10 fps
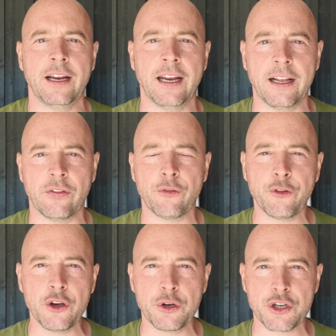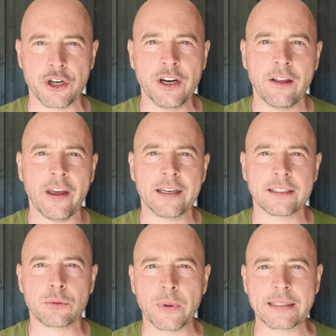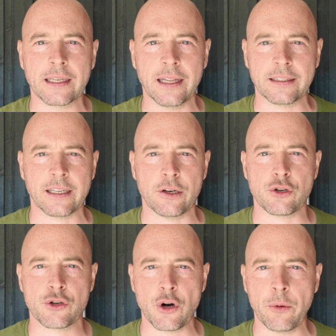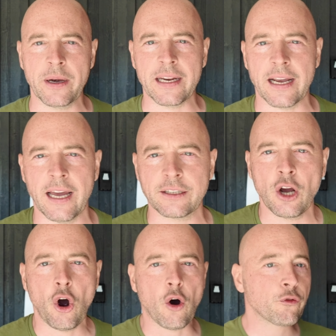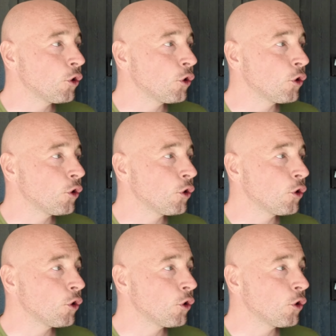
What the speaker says: in the future than in Switzerland and Germany. And of